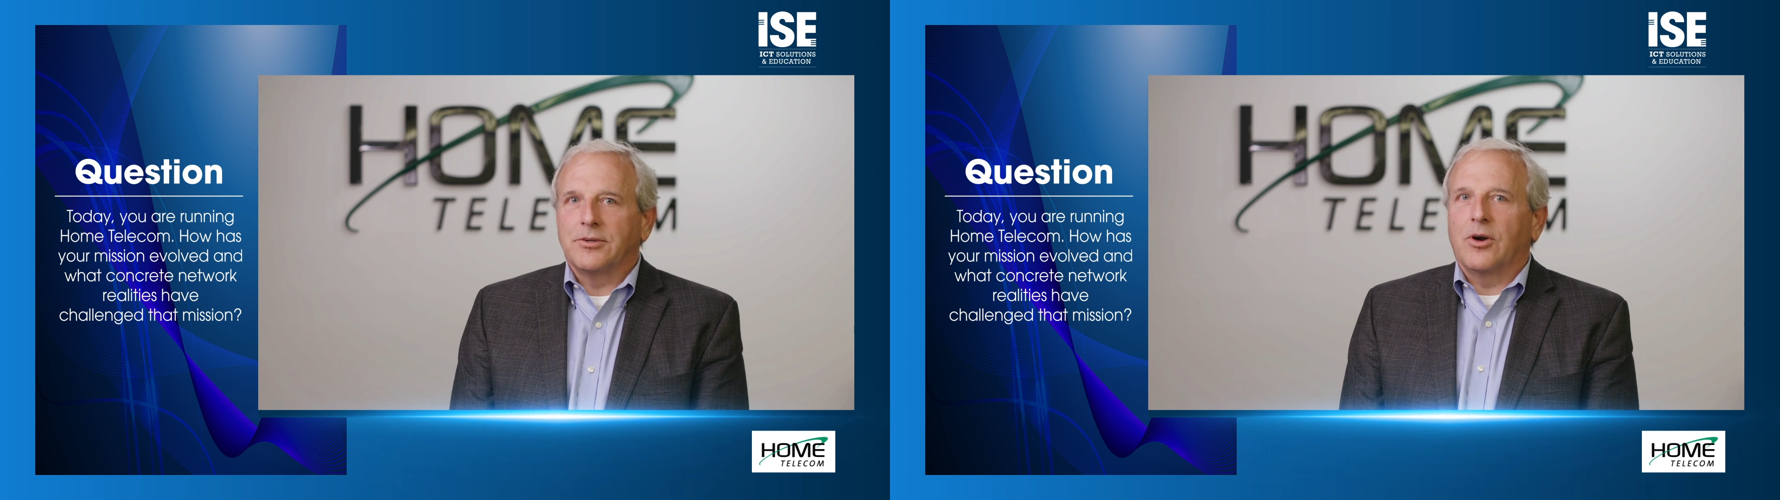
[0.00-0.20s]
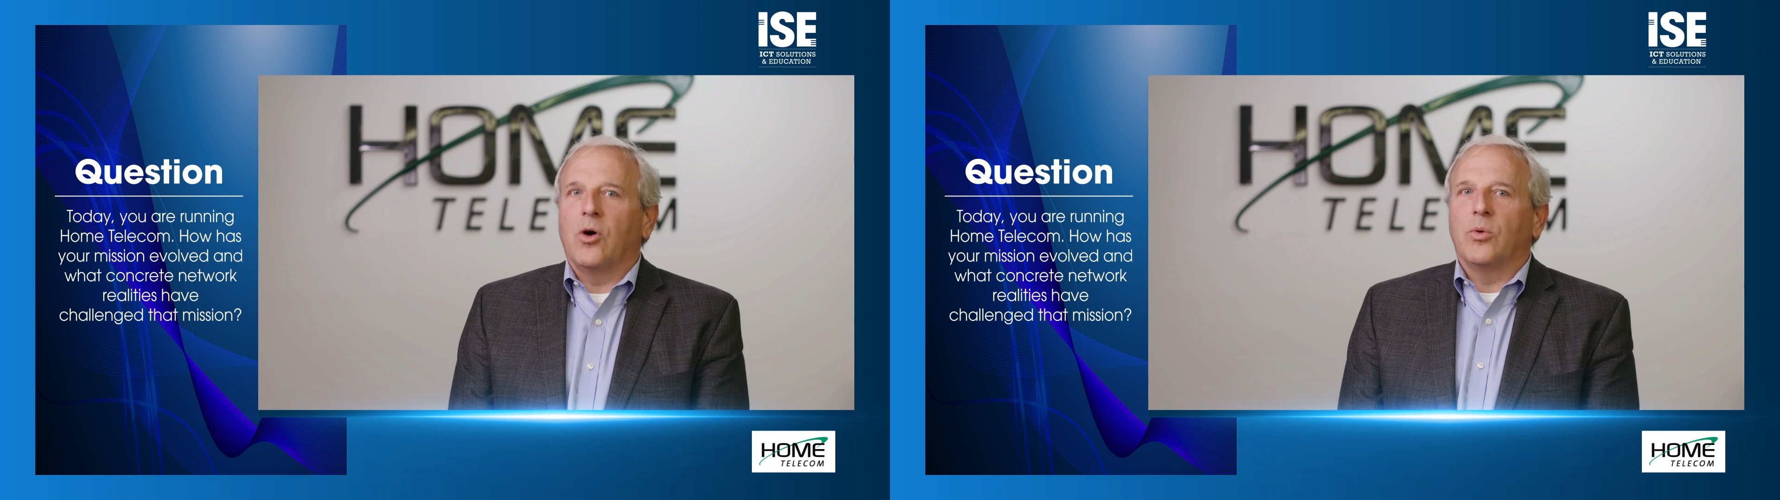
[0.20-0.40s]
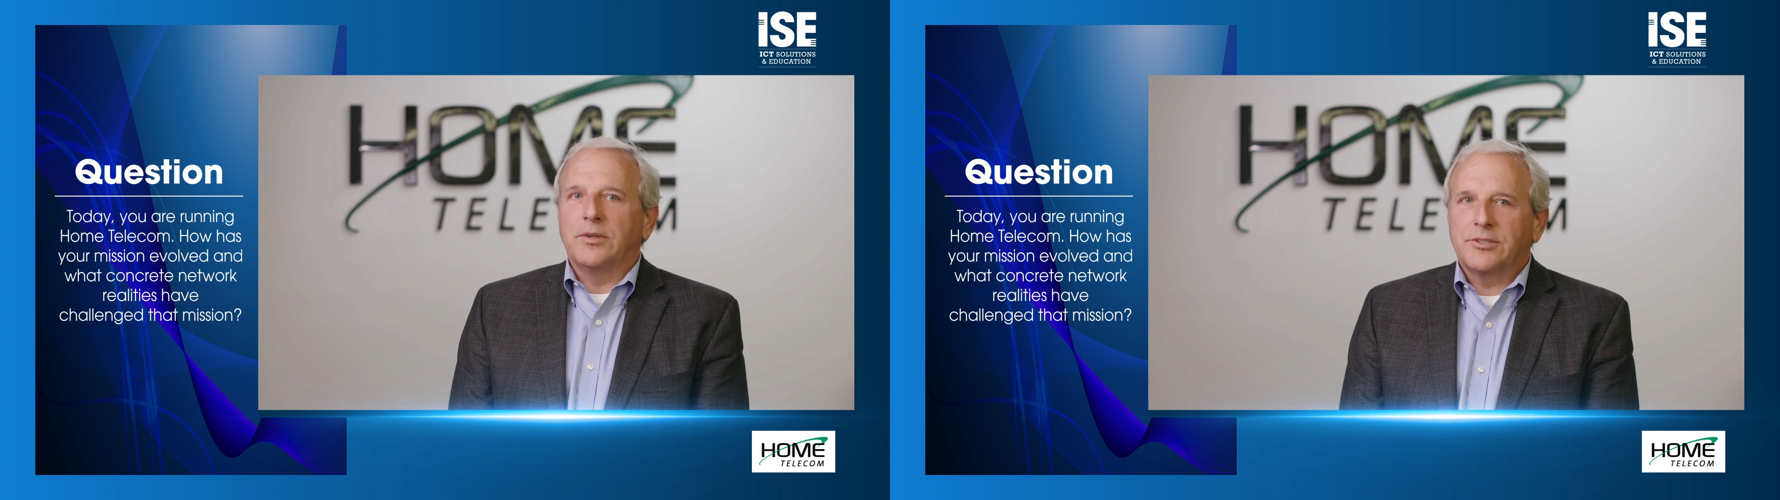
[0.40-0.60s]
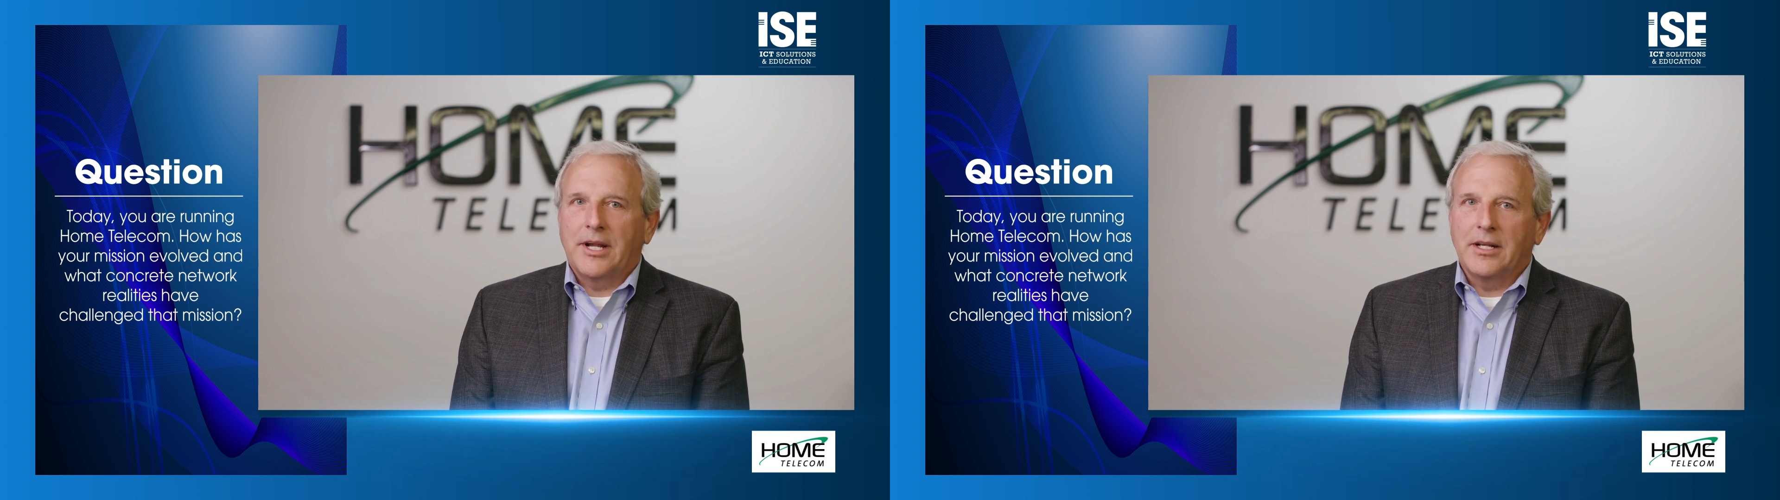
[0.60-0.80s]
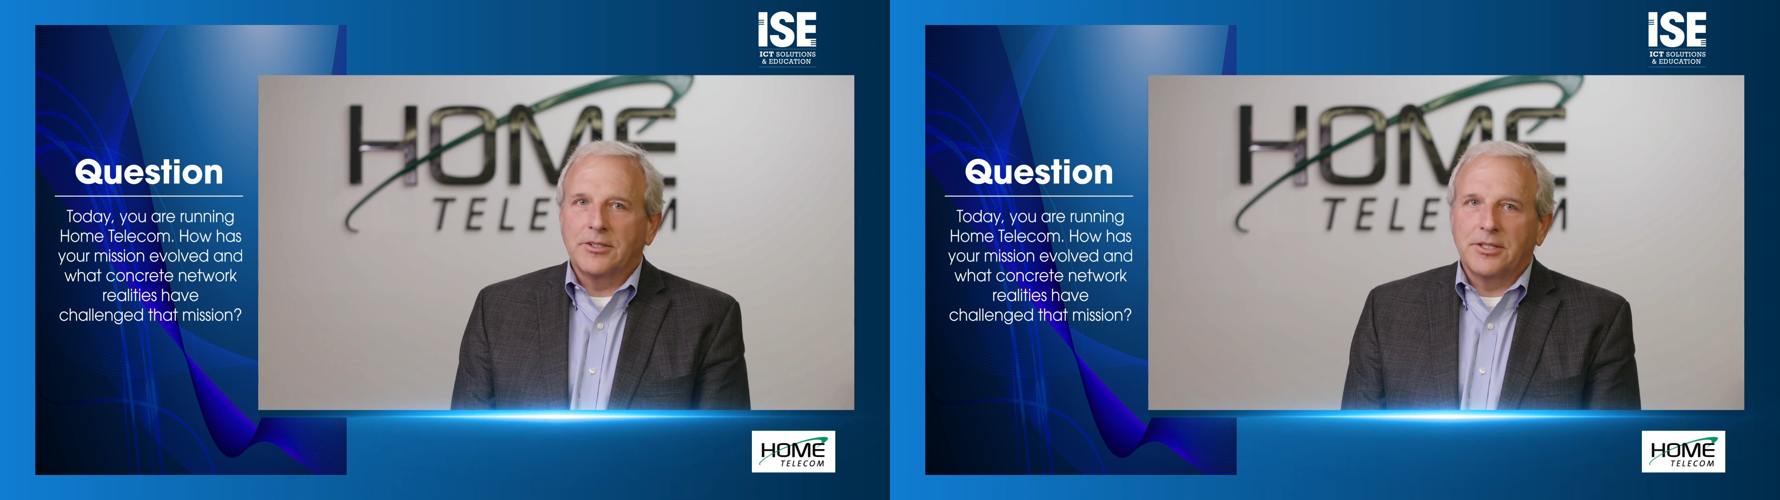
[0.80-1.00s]
are always
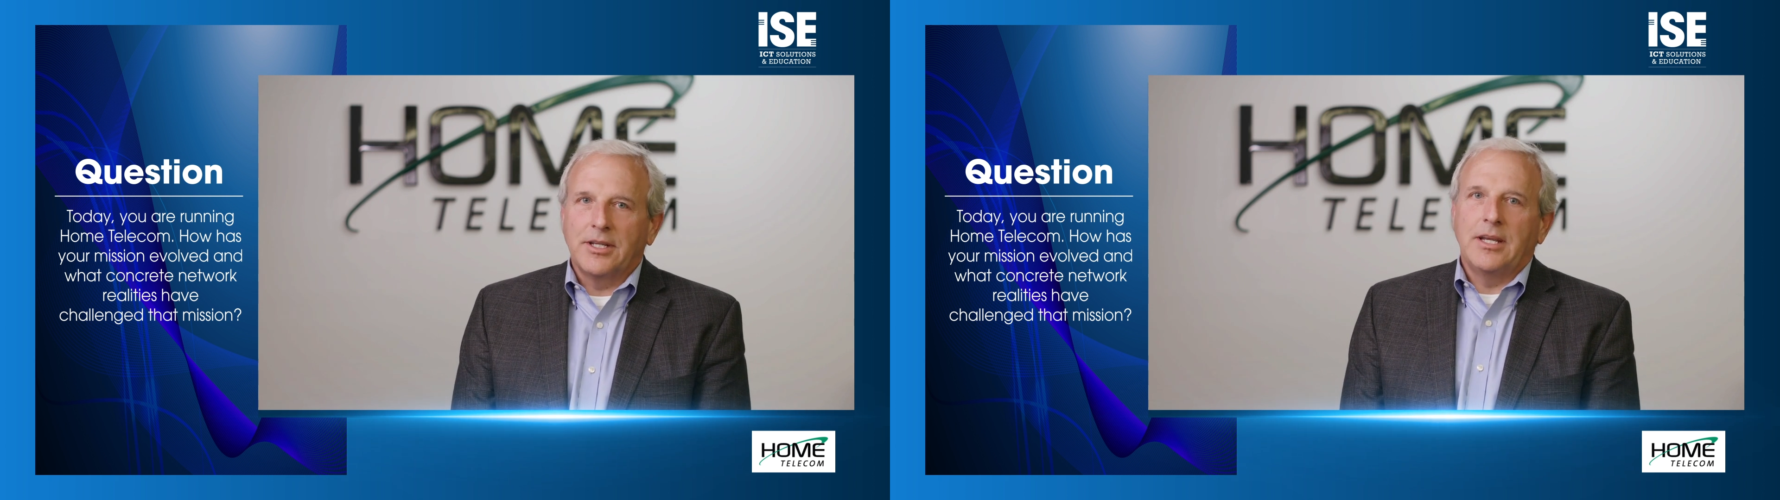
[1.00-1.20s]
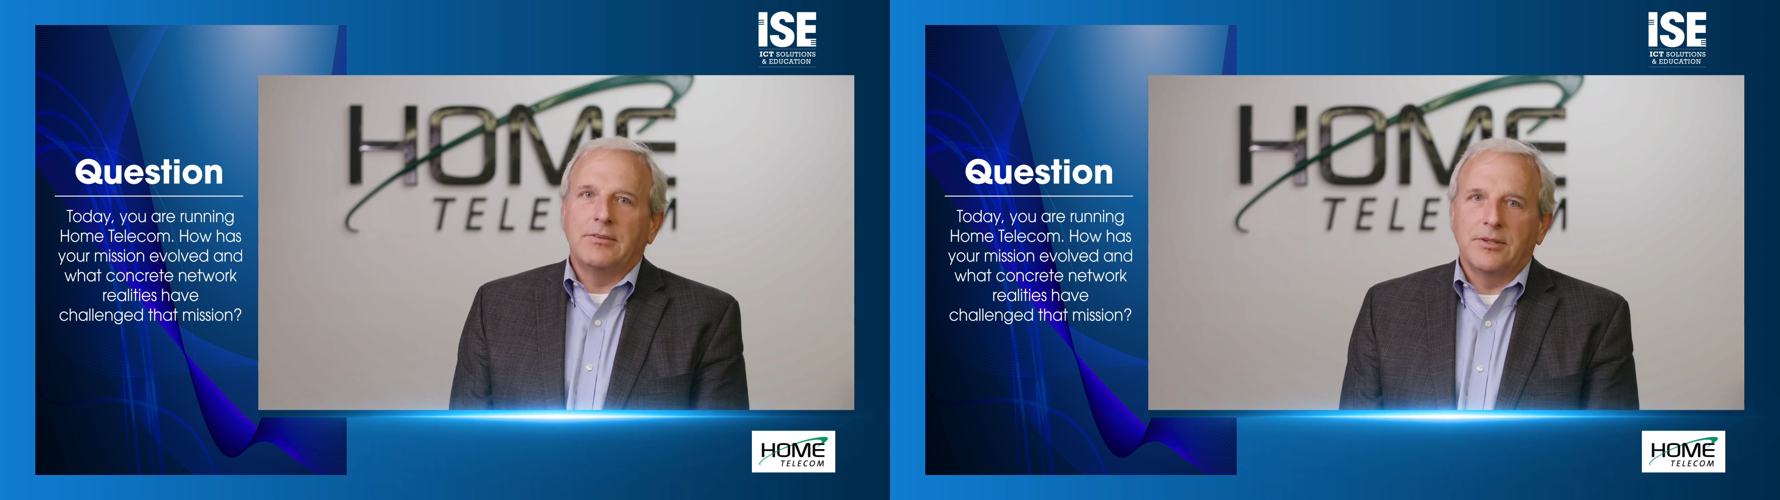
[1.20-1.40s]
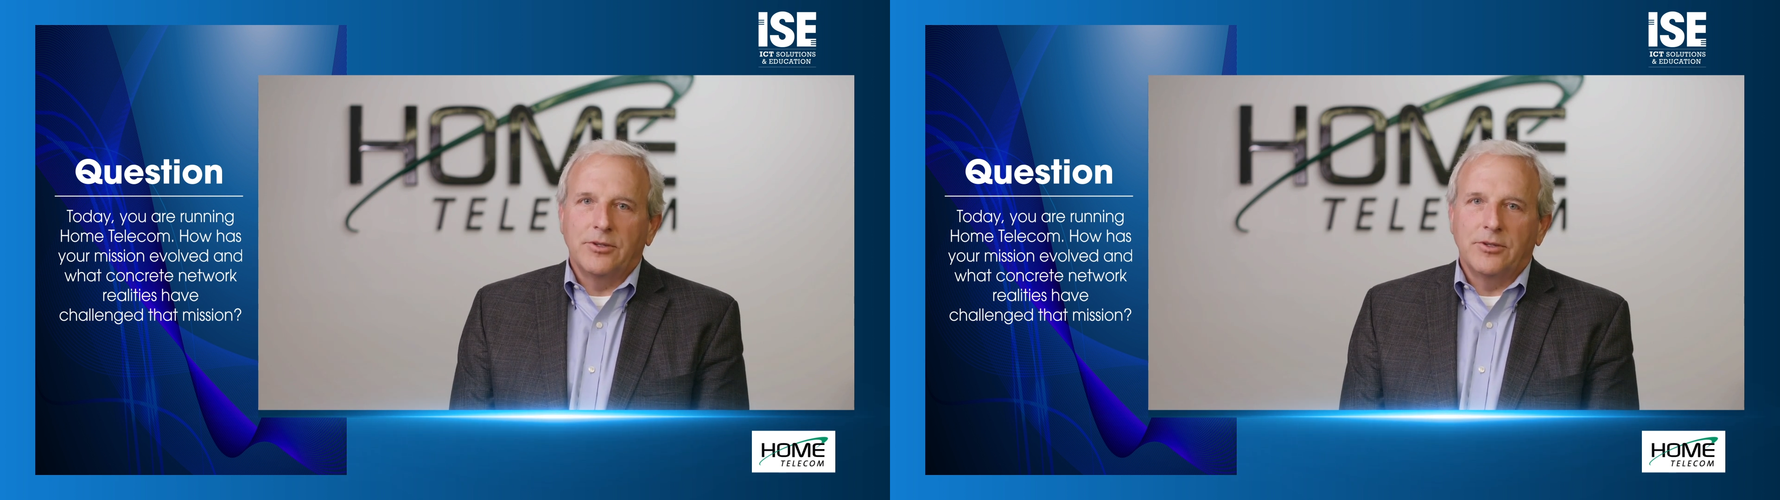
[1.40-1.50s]
challenging to easy